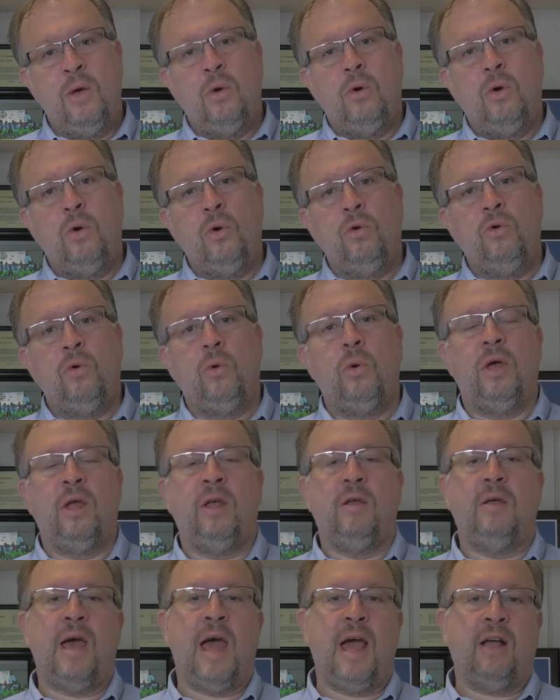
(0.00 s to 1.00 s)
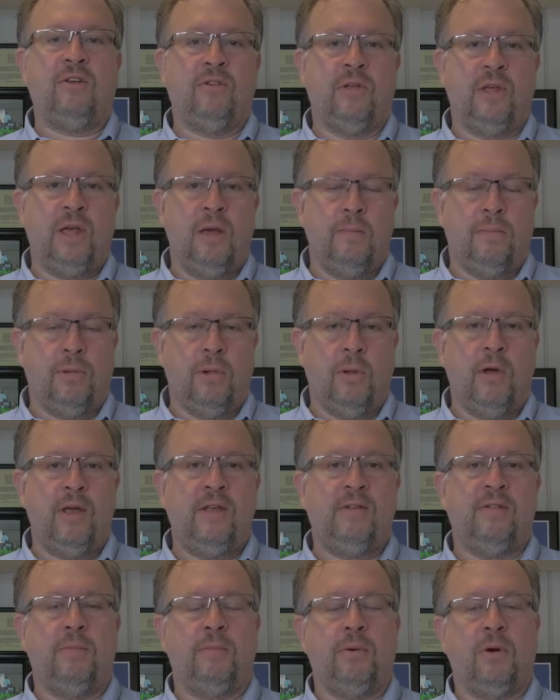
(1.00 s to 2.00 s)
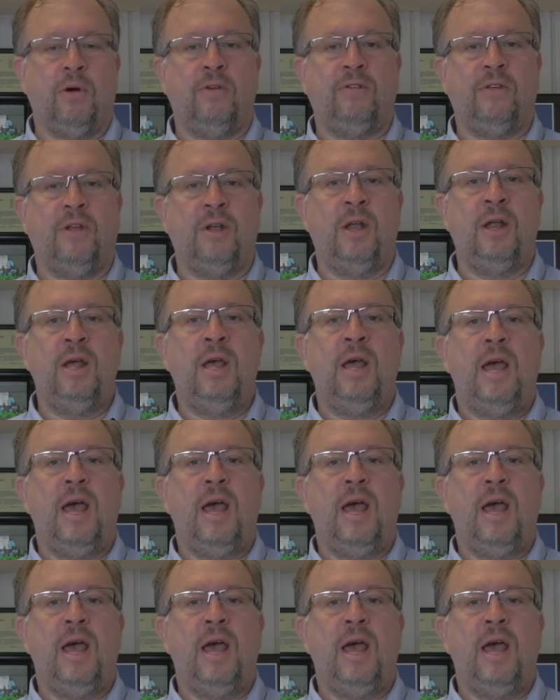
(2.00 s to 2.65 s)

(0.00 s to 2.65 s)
who actually employs the person,